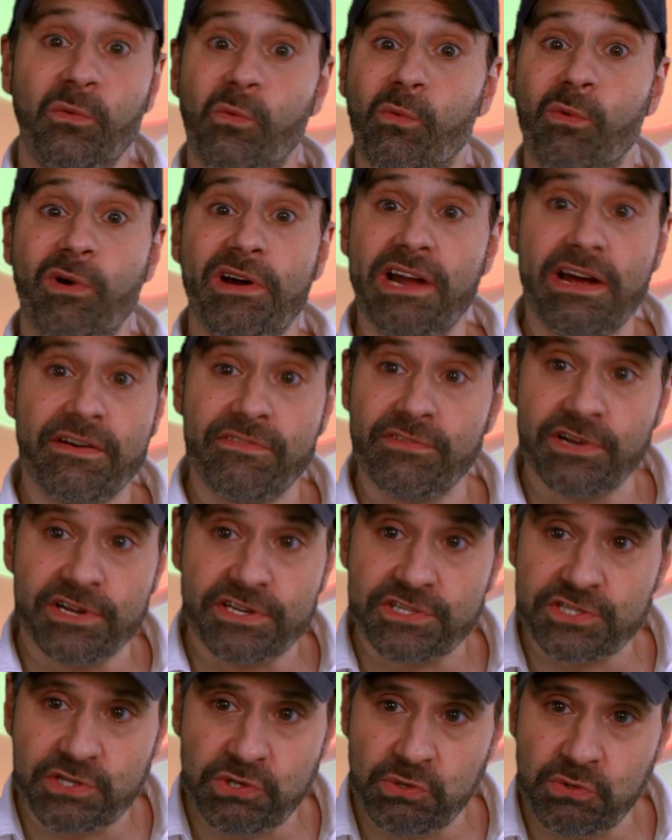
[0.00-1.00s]
Whatever
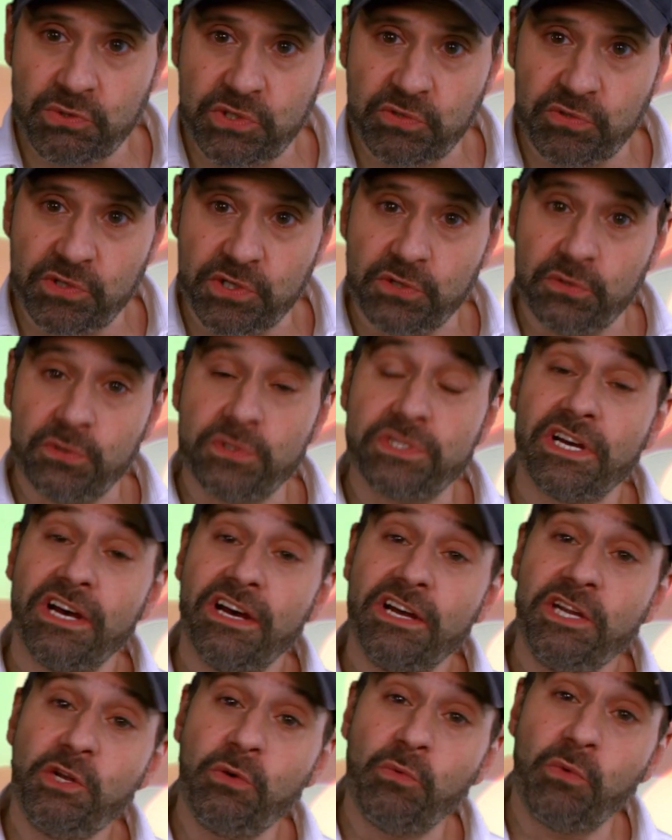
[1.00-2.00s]
excuse you use,
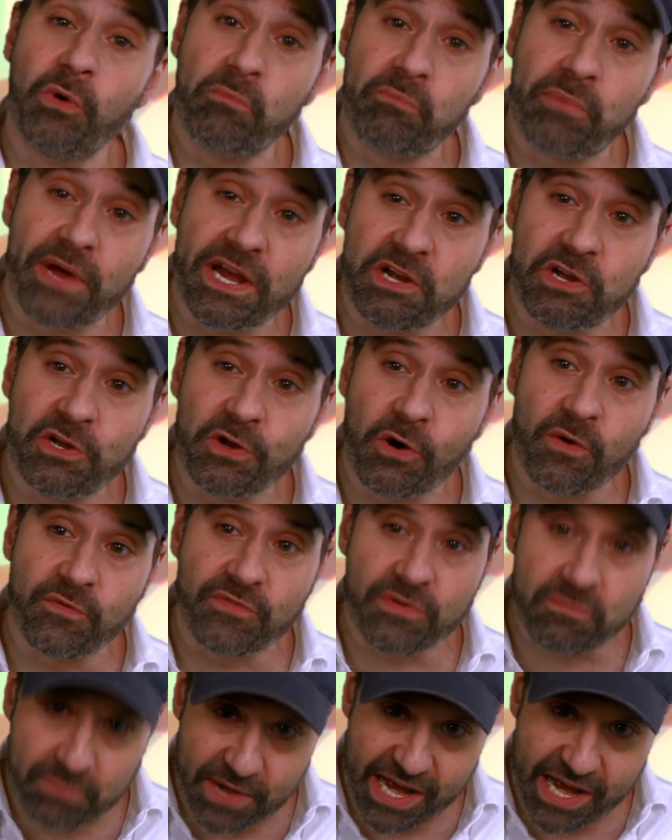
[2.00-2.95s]
you will bend over